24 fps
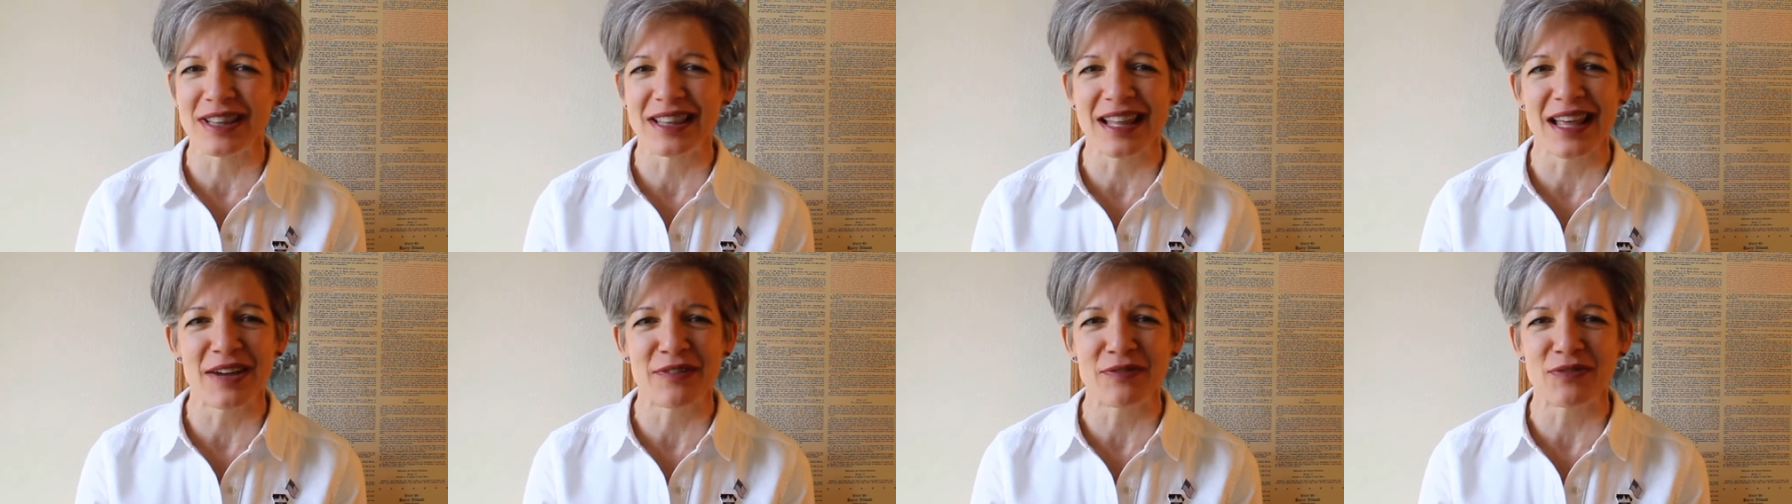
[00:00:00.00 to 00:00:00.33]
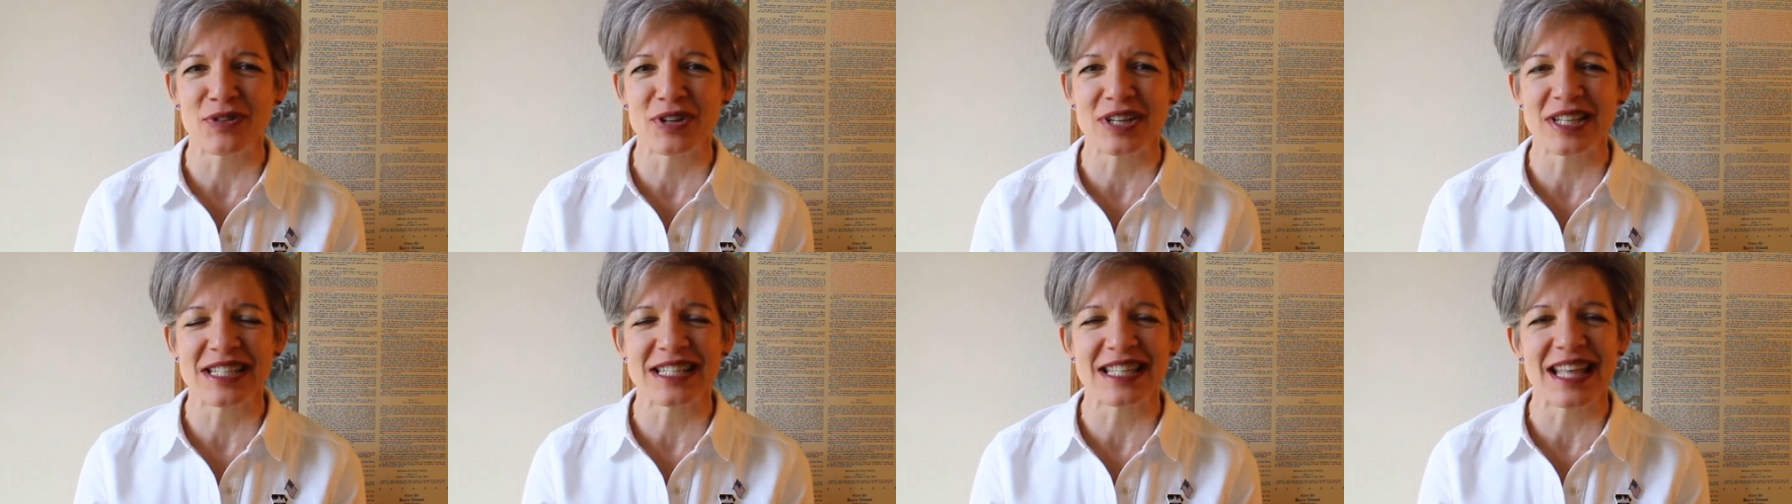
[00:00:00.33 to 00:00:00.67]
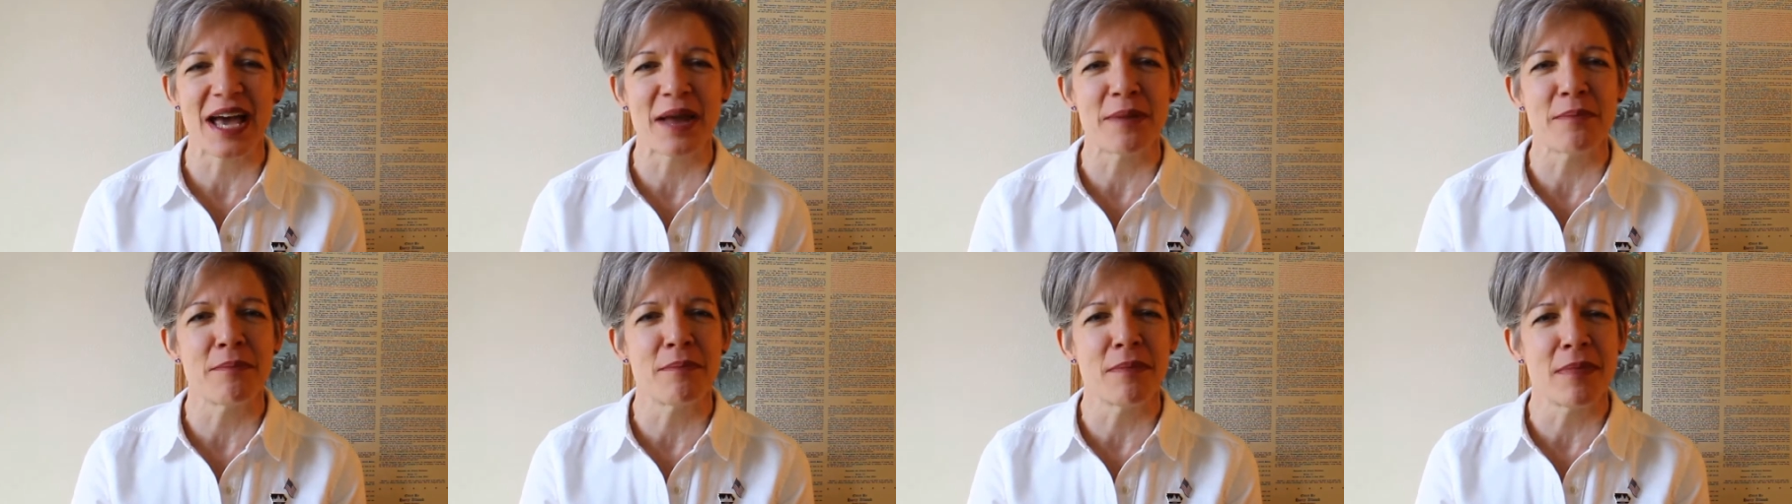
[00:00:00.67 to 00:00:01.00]
leverage
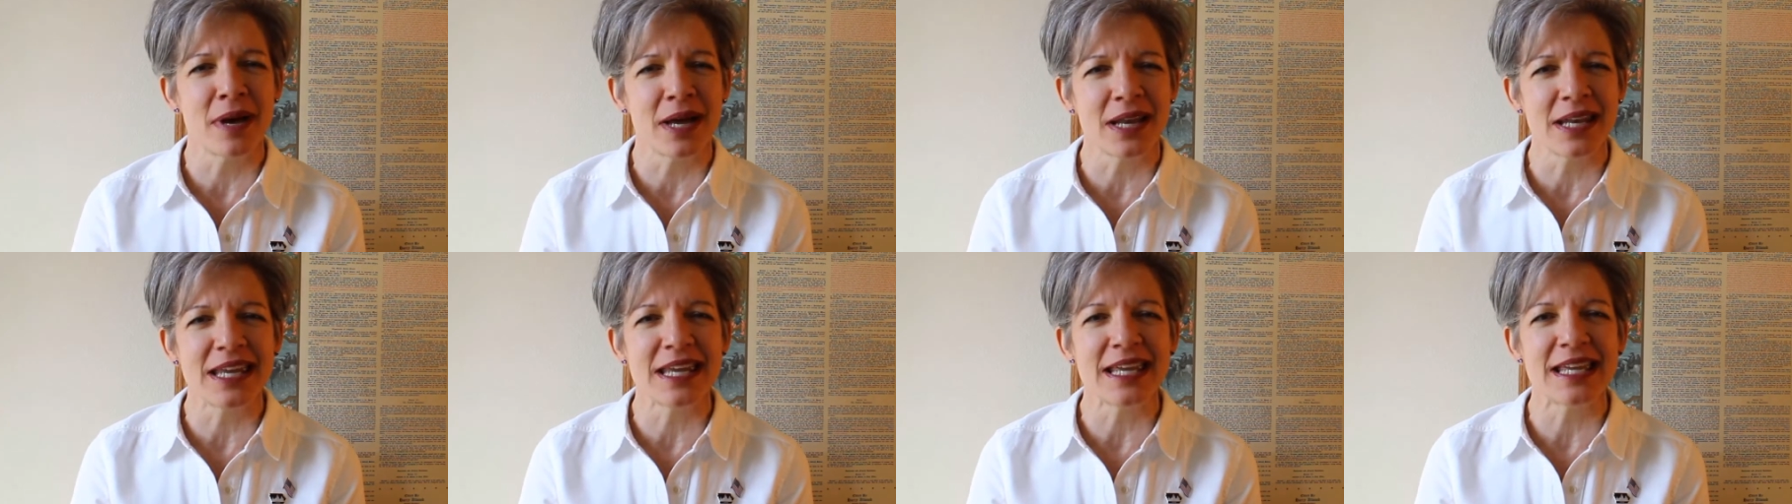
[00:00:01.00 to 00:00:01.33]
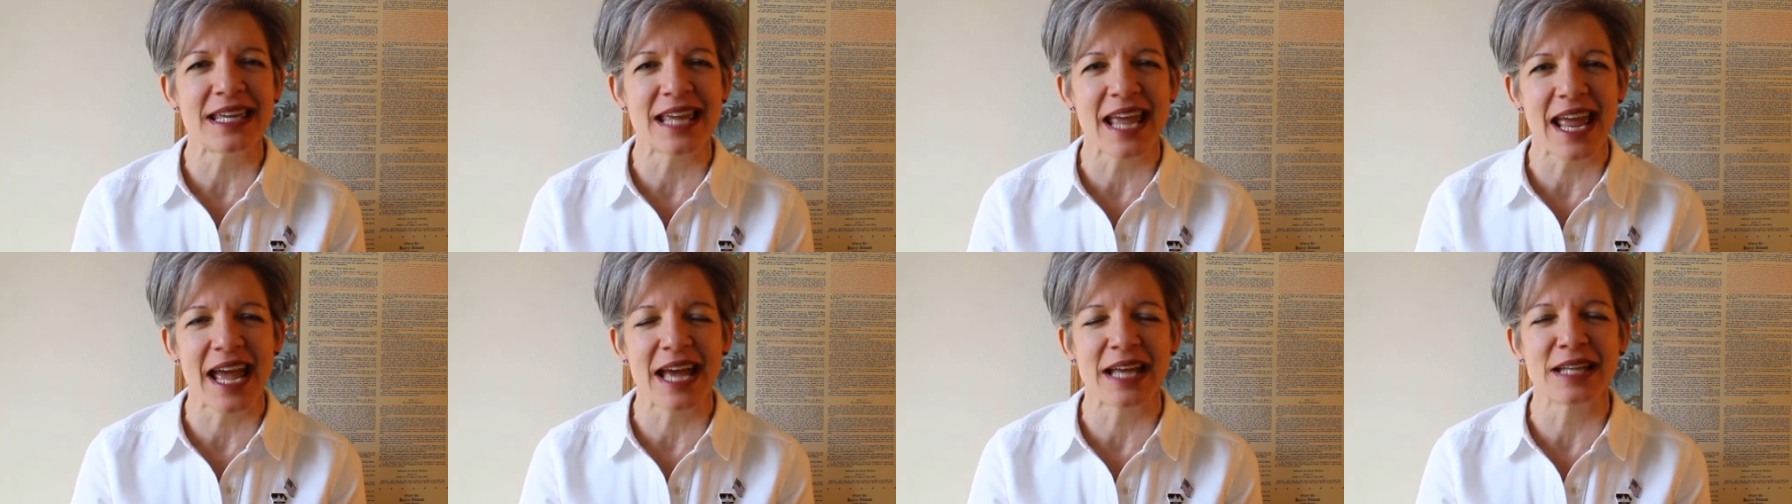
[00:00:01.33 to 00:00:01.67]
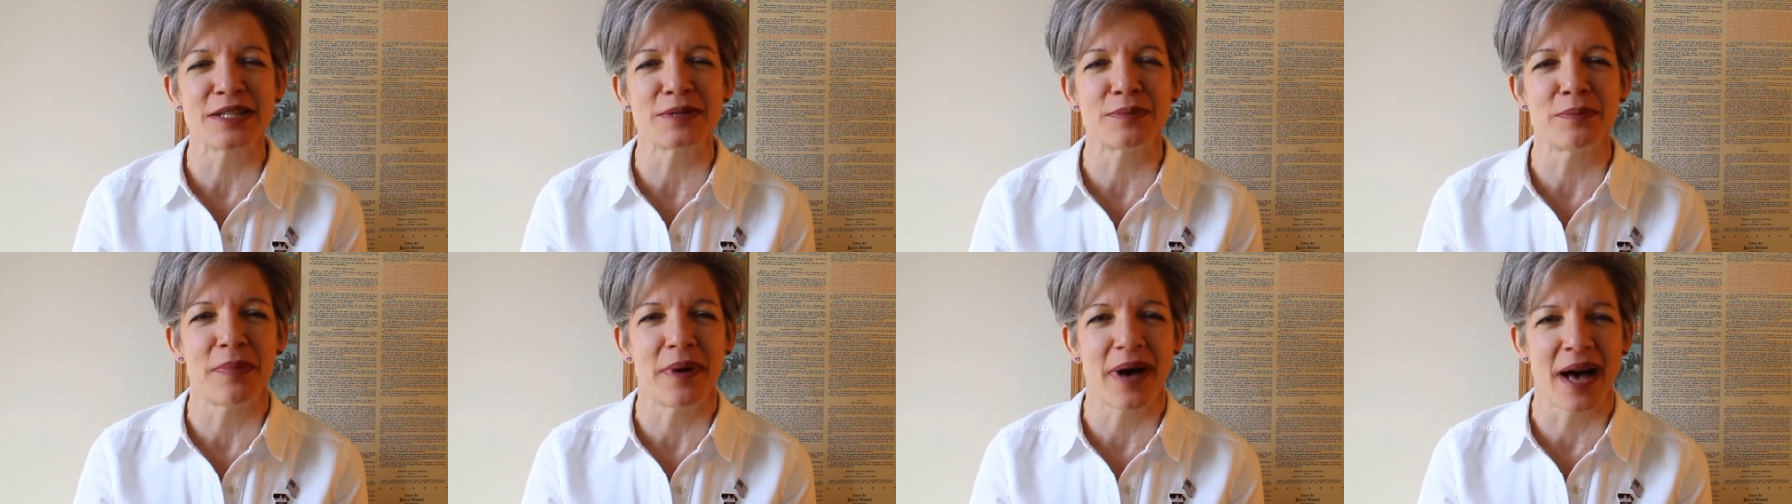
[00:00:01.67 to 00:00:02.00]
that money
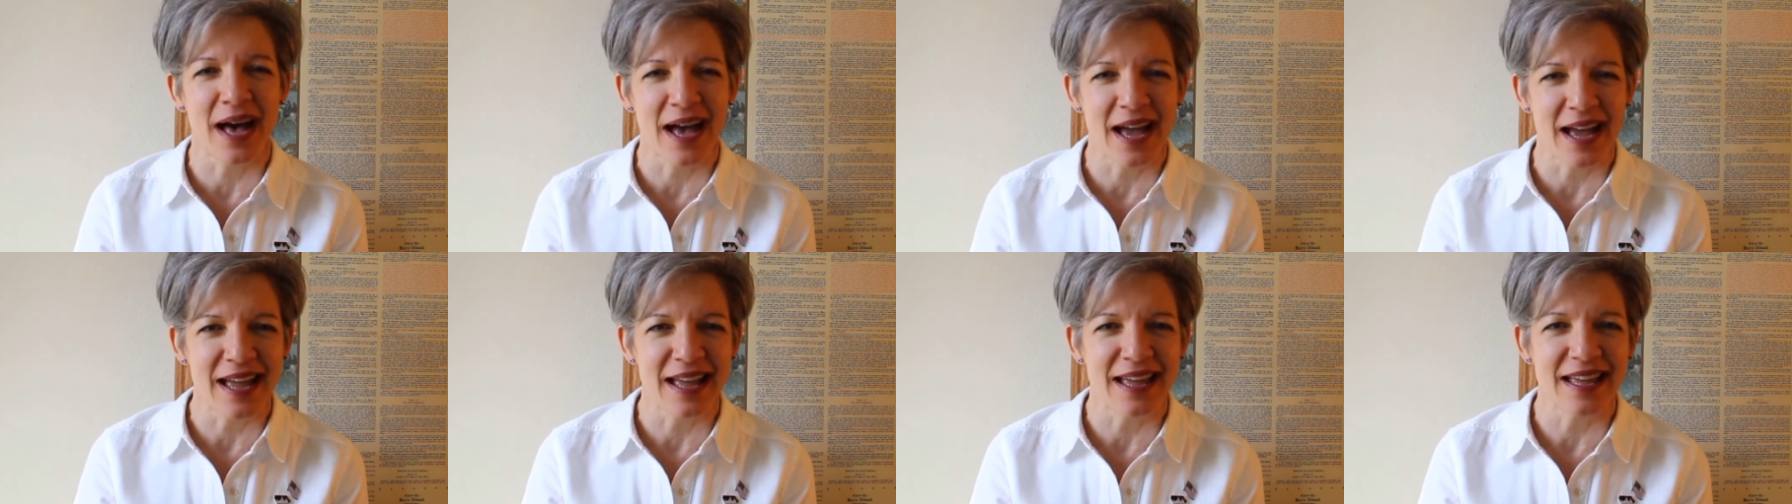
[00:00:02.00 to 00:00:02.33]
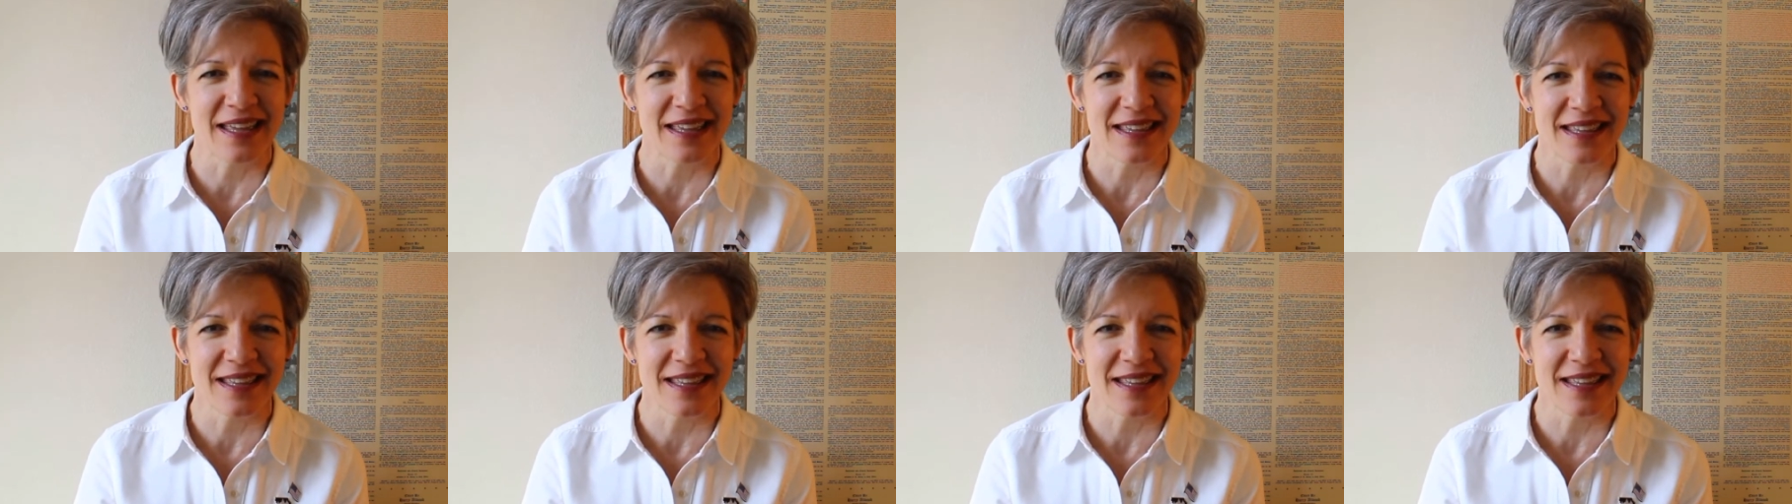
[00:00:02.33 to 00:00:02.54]
can't buy.